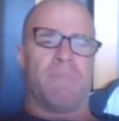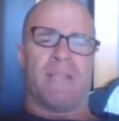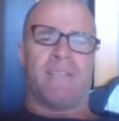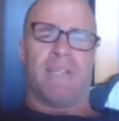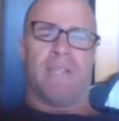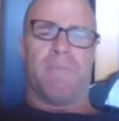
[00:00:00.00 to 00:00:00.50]

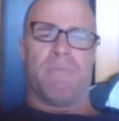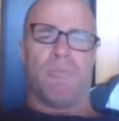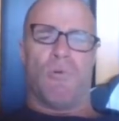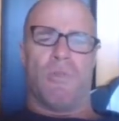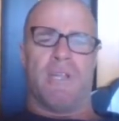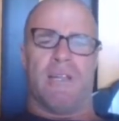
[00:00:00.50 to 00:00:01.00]
expect a little bit
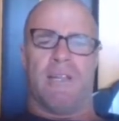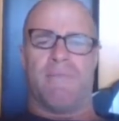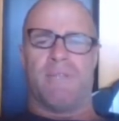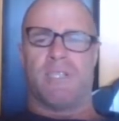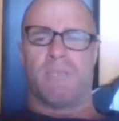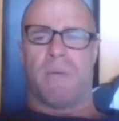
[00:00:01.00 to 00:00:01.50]
more than
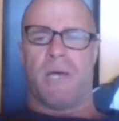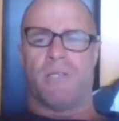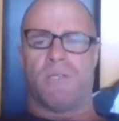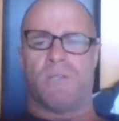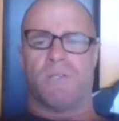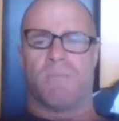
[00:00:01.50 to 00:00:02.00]
11
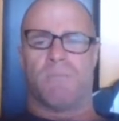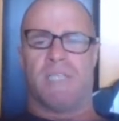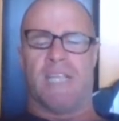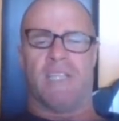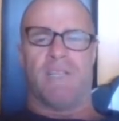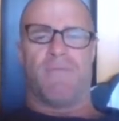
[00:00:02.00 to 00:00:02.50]
disposals,
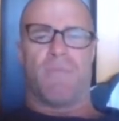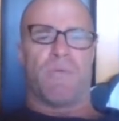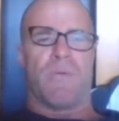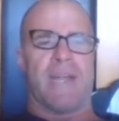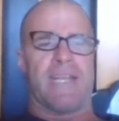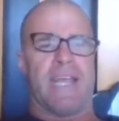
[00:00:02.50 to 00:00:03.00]
particularly from
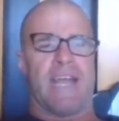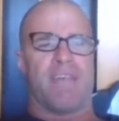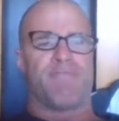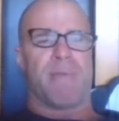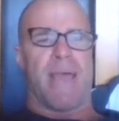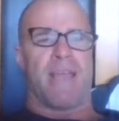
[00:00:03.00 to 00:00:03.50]
a running
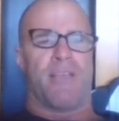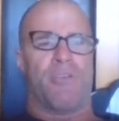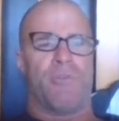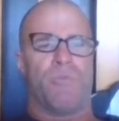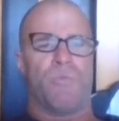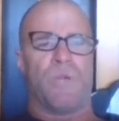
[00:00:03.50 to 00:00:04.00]
half back
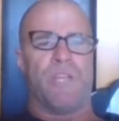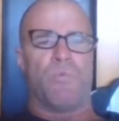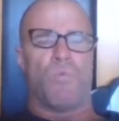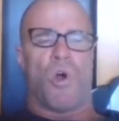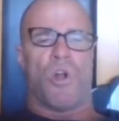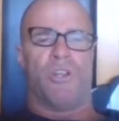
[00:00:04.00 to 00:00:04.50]
who
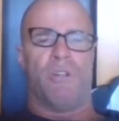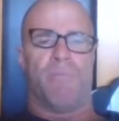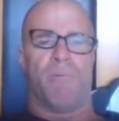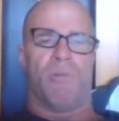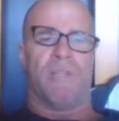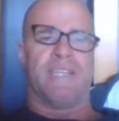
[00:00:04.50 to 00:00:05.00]
we want the
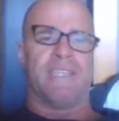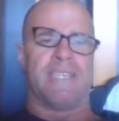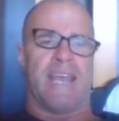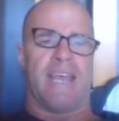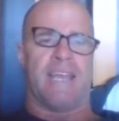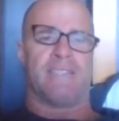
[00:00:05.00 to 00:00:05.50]
ball in his
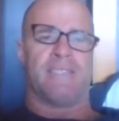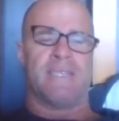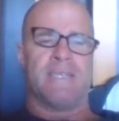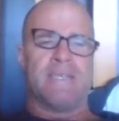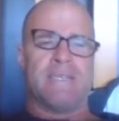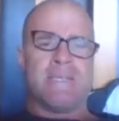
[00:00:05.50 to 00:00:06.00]

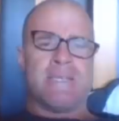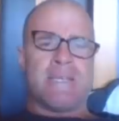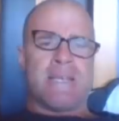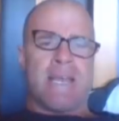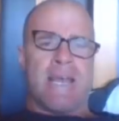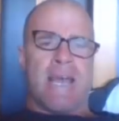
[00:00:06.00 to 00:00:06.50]
hands.
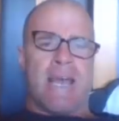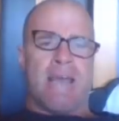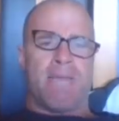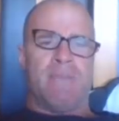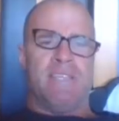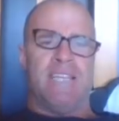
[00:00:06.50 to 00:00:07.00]

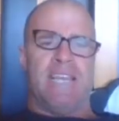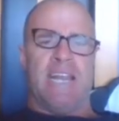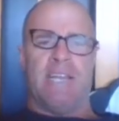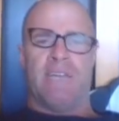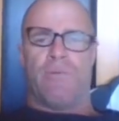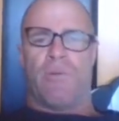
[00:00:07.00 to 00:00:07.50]
Is he
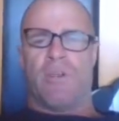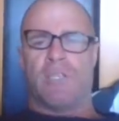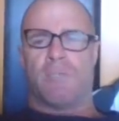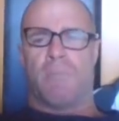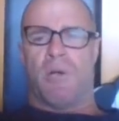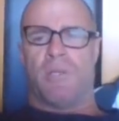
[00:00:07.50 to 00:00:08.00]
getting the
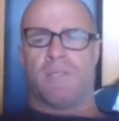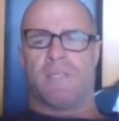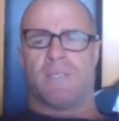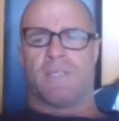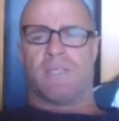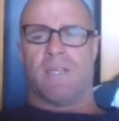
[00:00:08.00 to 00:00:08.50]
right
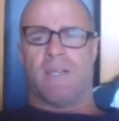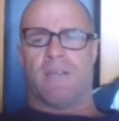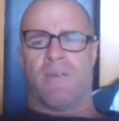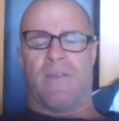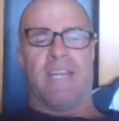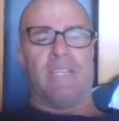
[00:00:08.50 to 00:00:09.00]
spots?
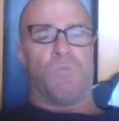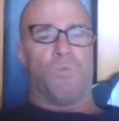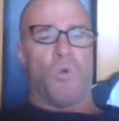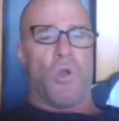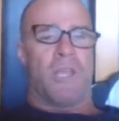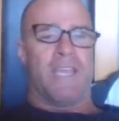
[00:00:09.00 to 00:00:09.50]
I reckon he's
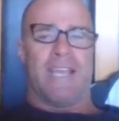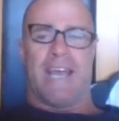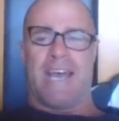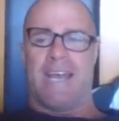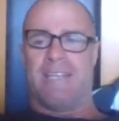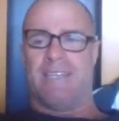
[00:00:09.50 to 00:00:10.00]
working
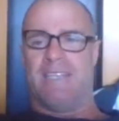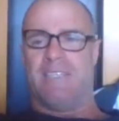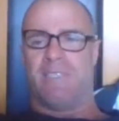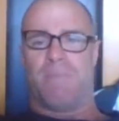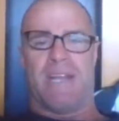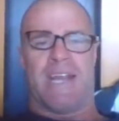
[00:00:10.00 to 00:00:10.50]
hard. He
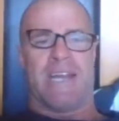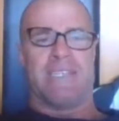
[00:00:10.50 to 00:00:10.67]
spent